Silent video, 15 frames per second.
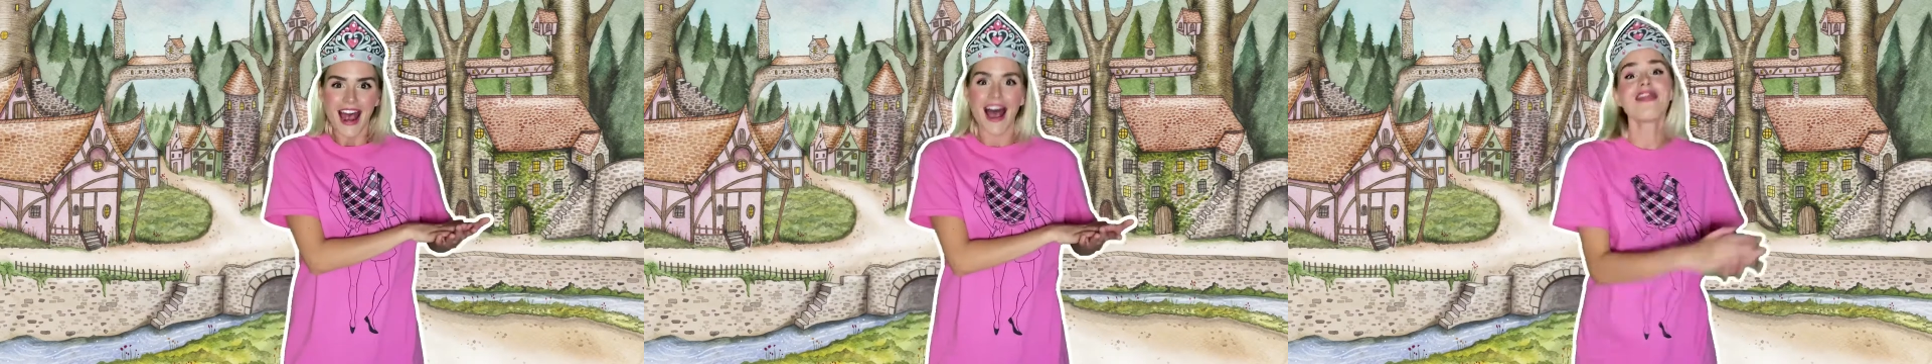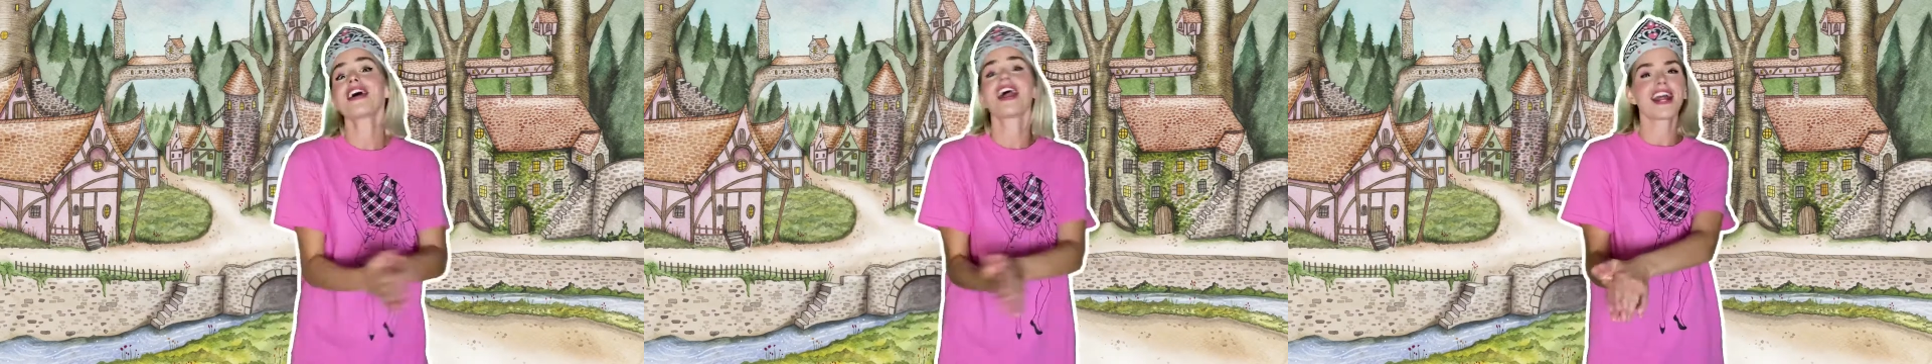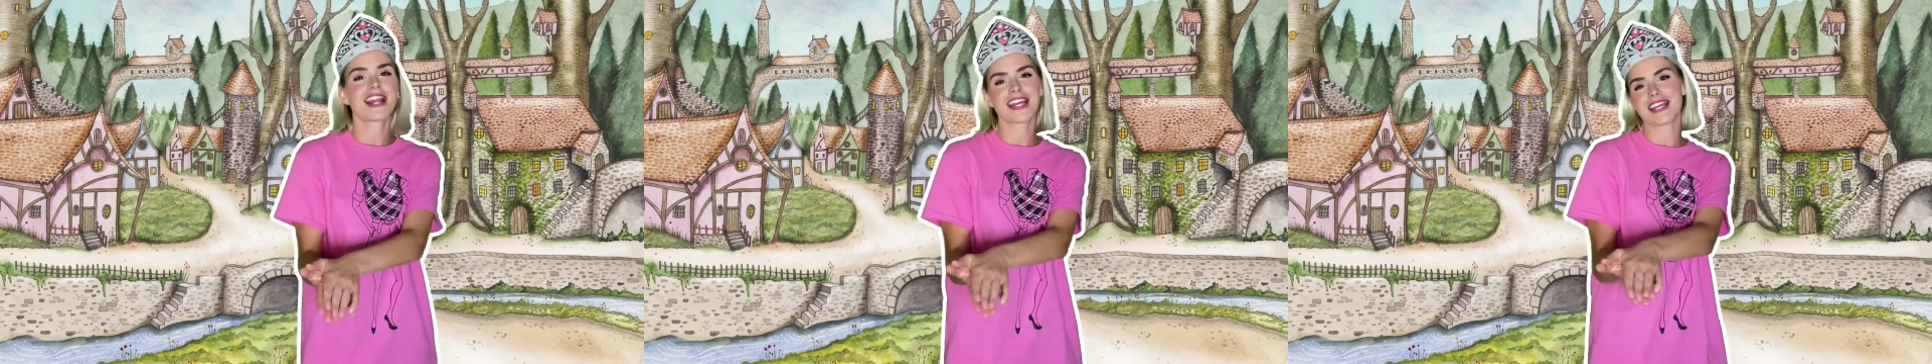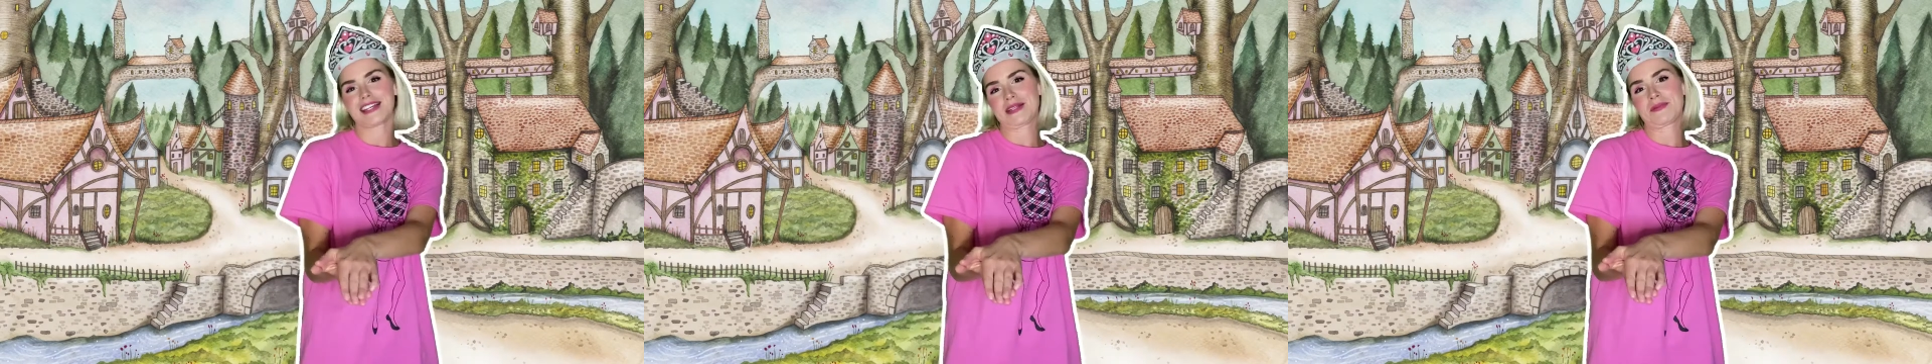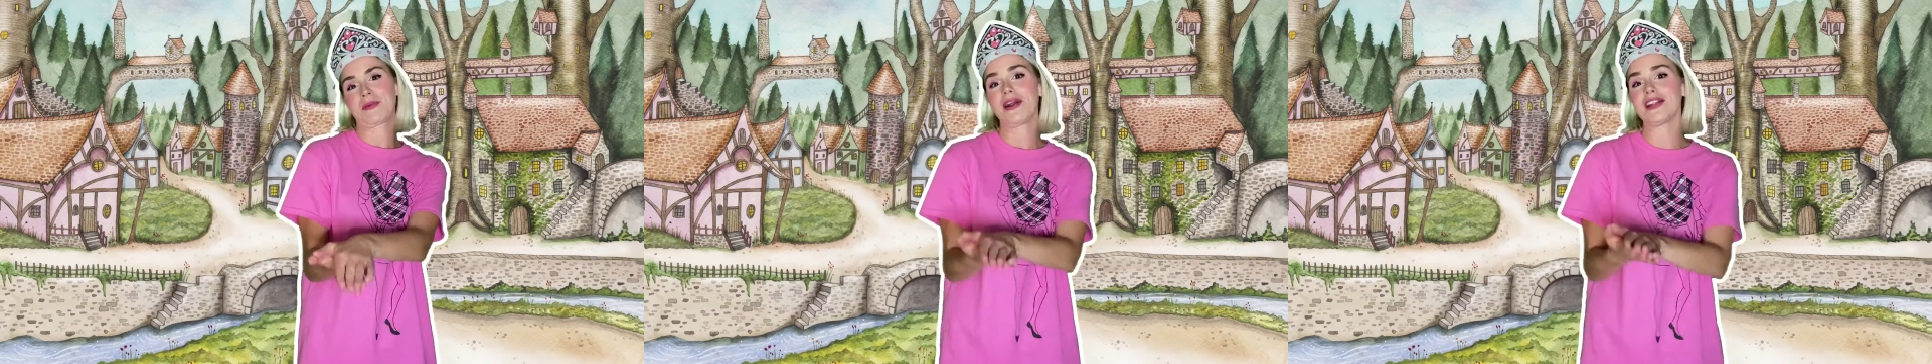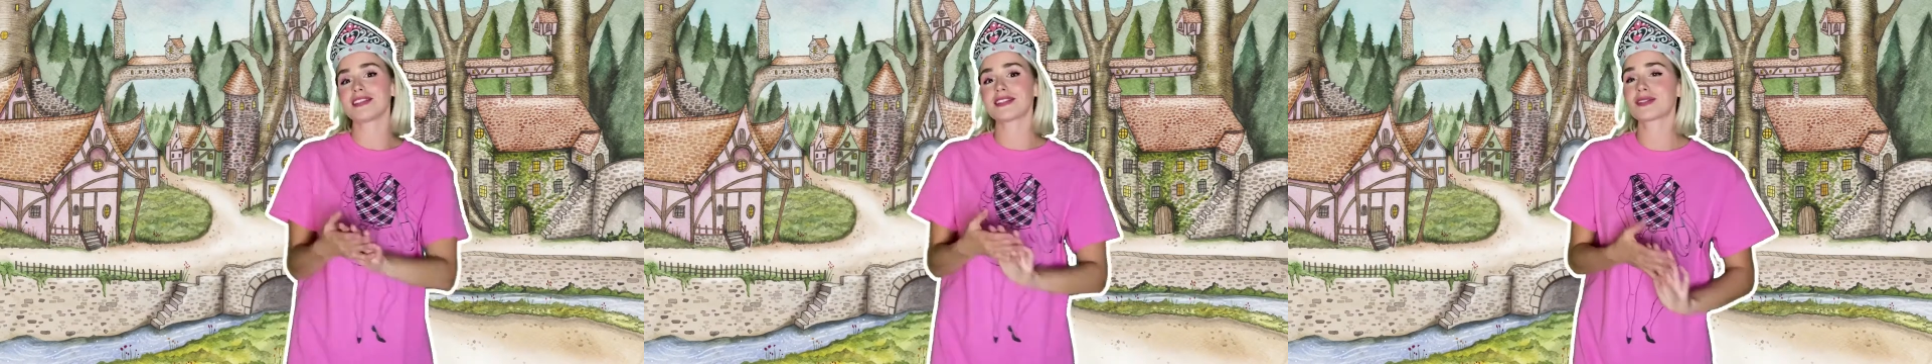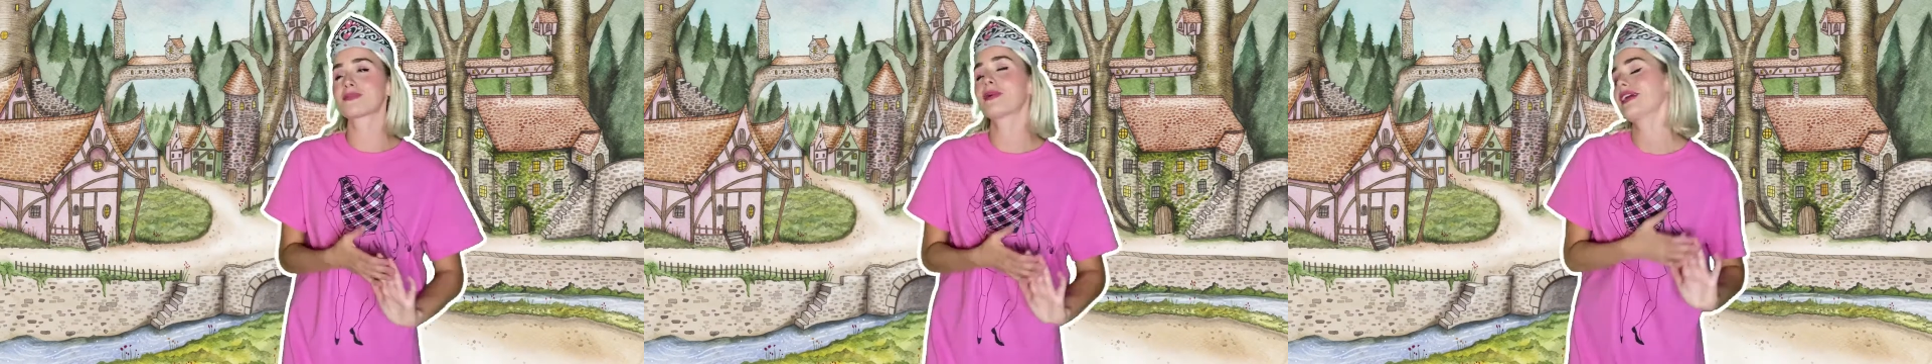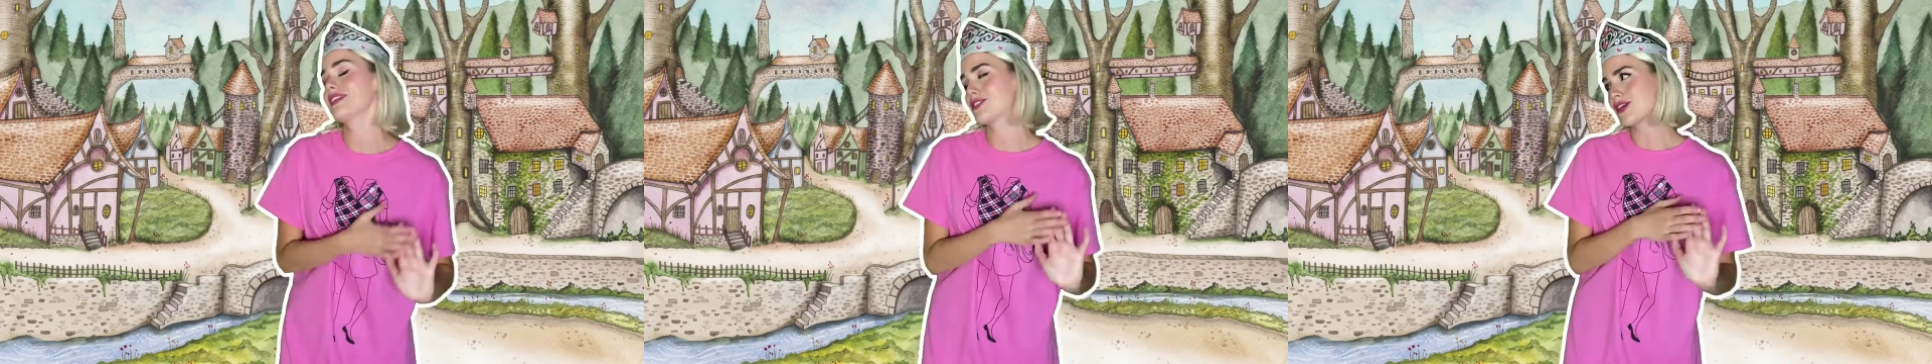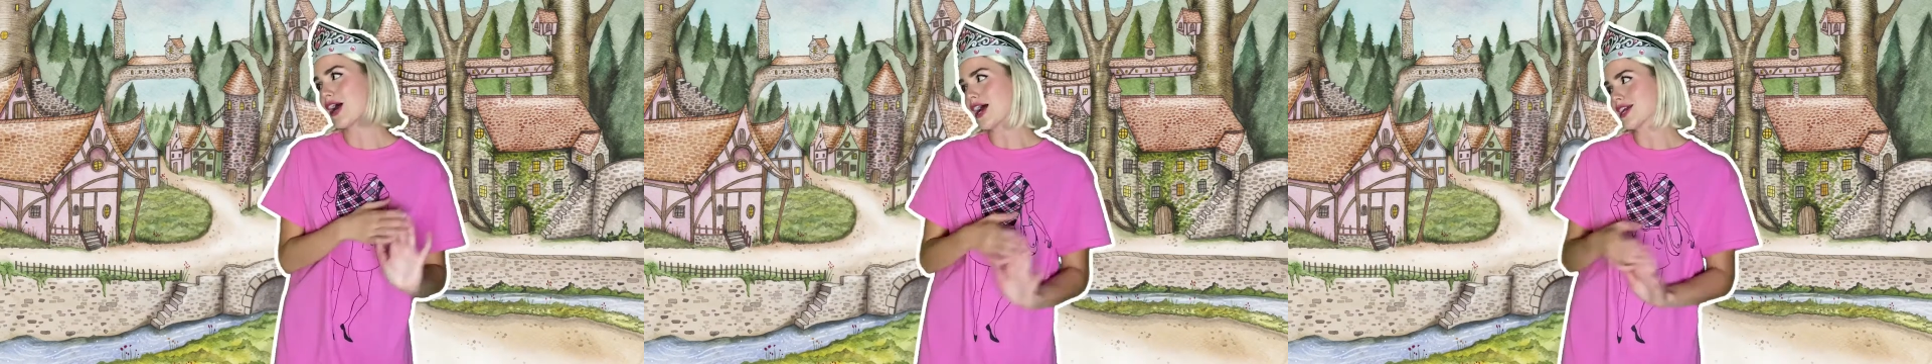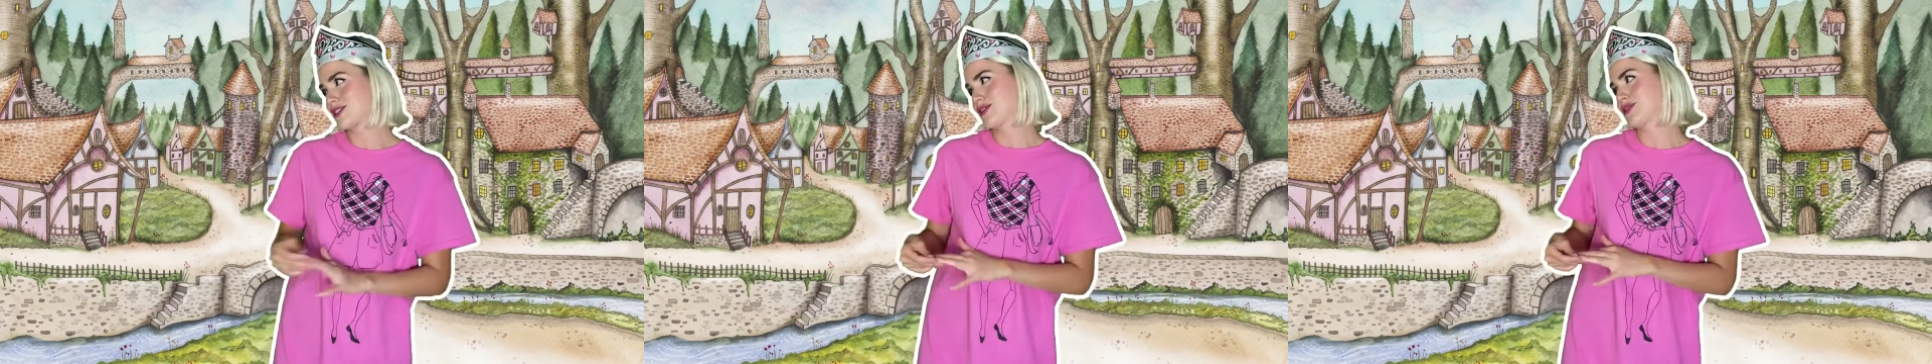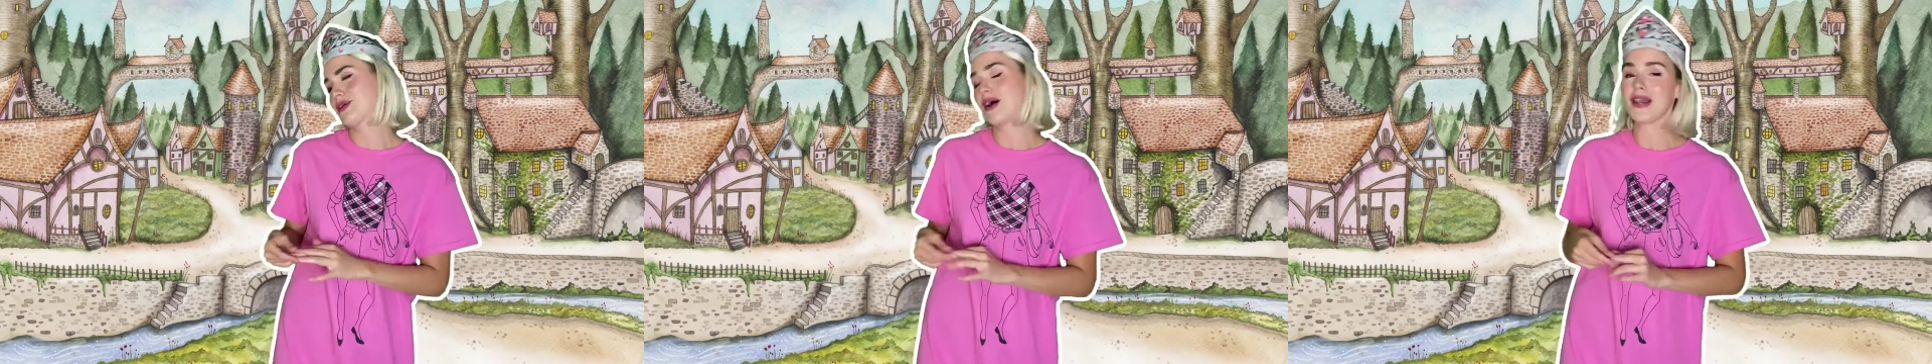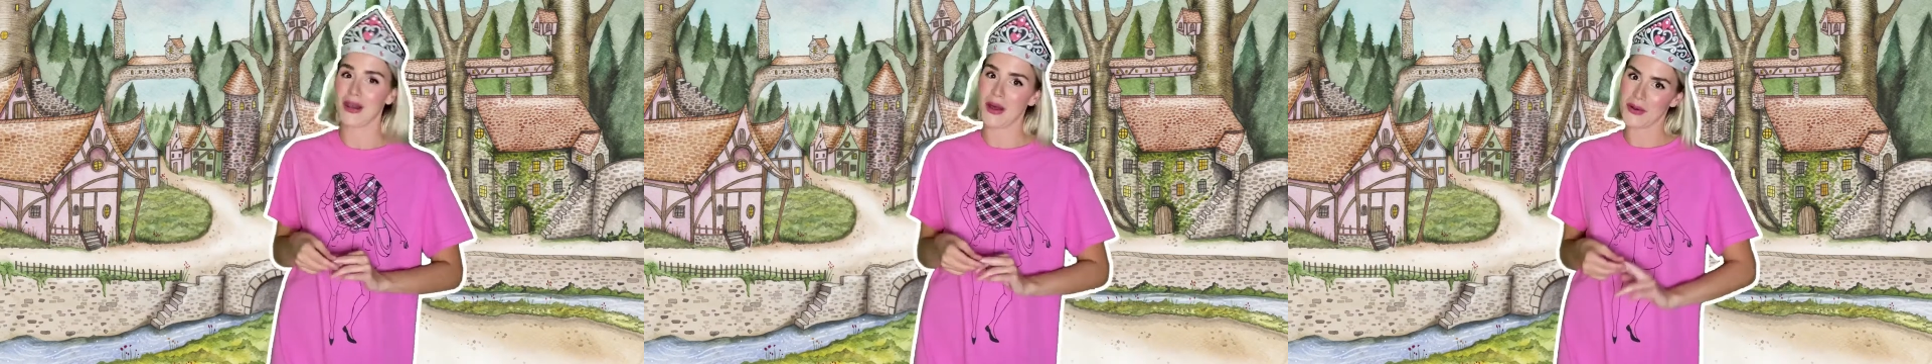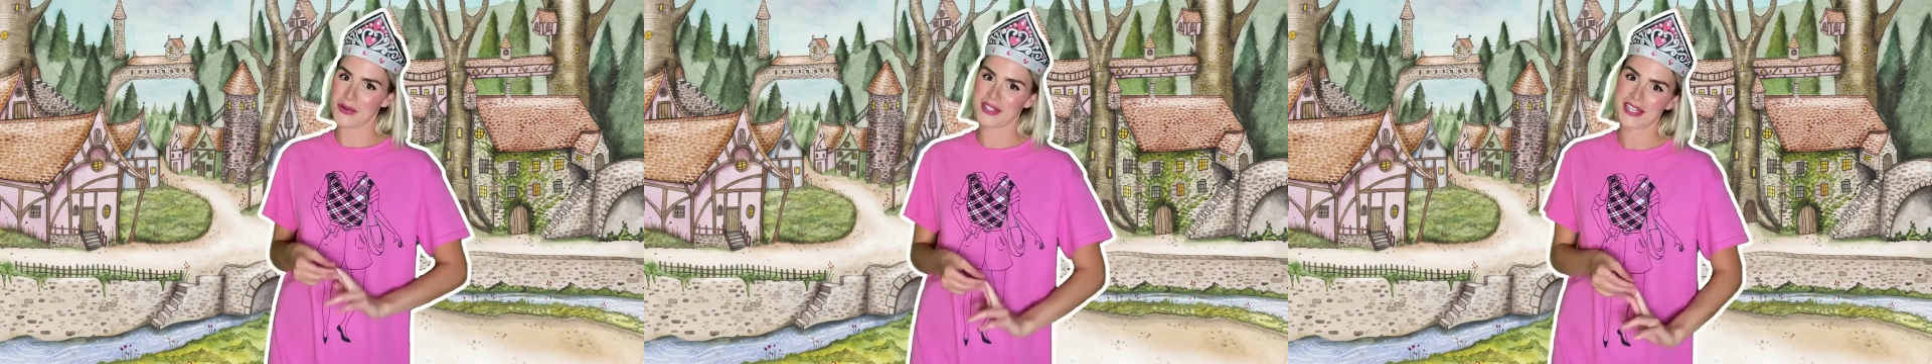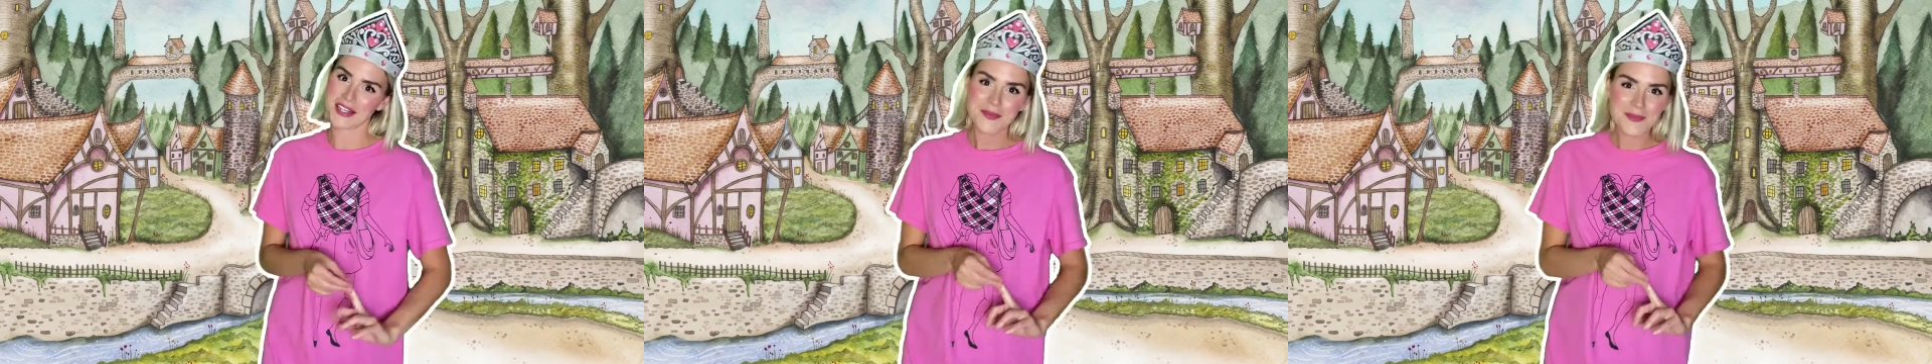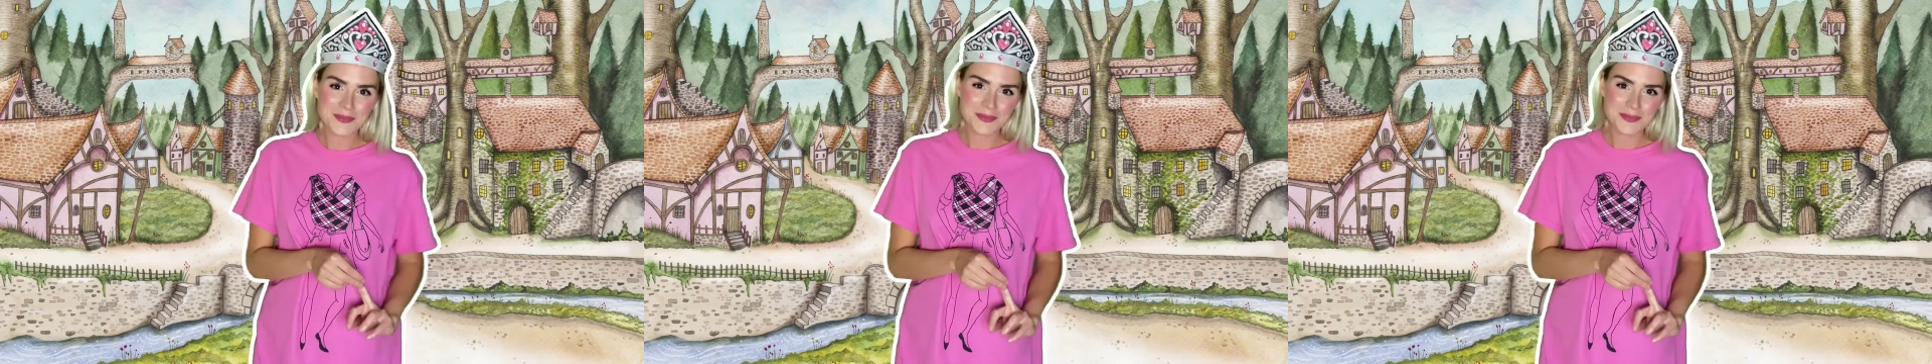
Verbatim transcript: and then I can kiss a prince, which I do a lot.